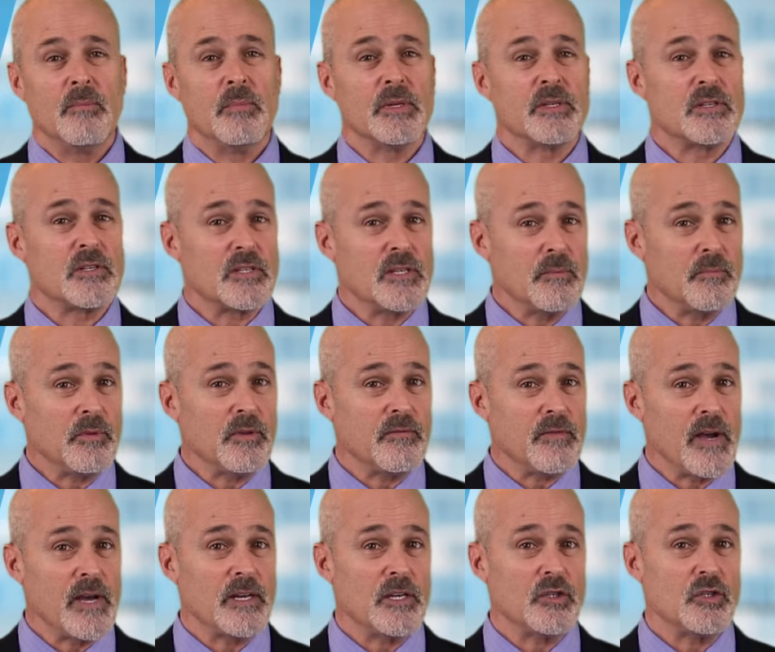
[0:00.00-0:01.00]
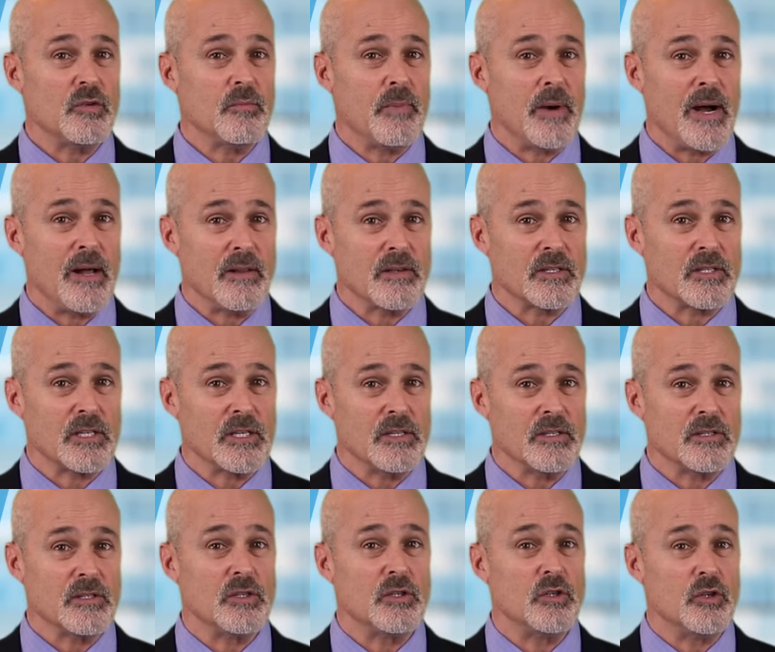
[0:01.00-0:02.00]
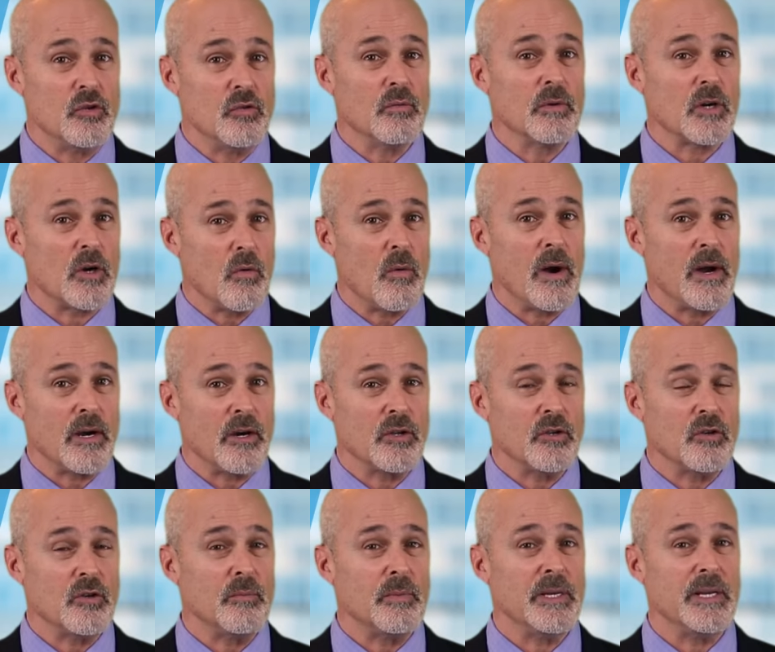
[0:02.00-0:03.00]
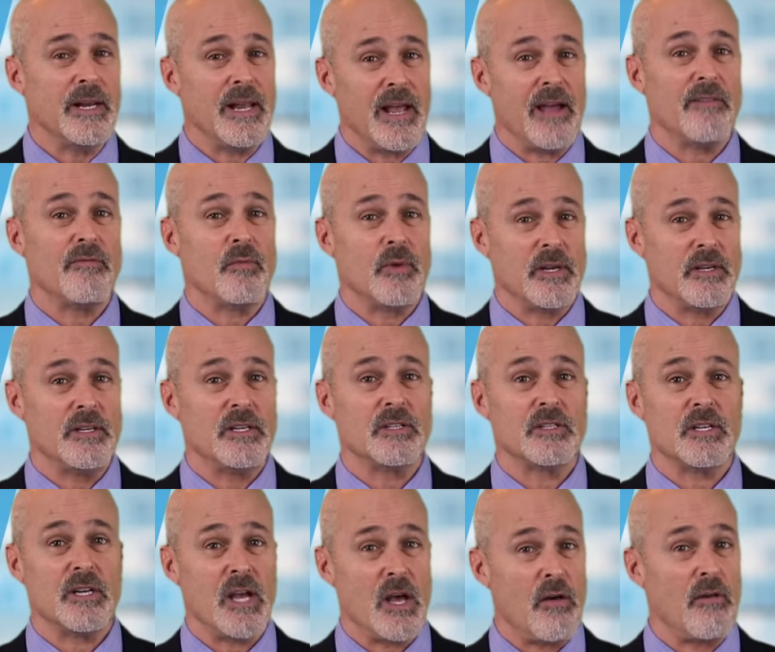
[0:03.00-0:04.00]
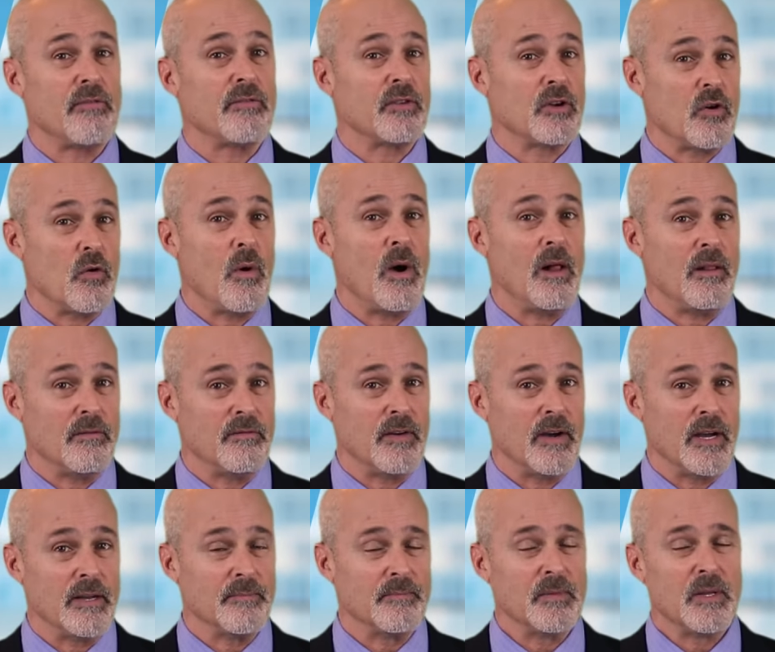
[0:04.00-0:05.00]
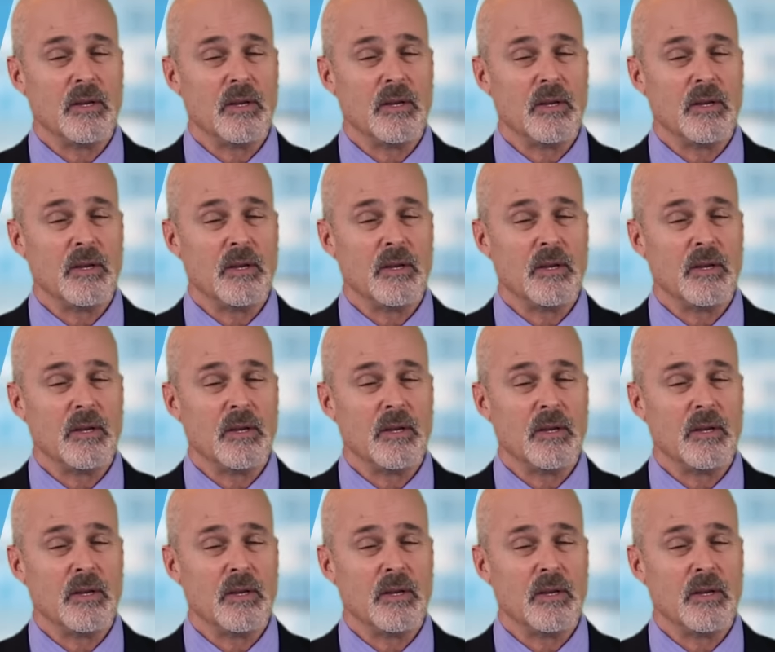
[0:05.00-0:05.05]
But simplified issue policies do require you to be in halfway decent health to qualify.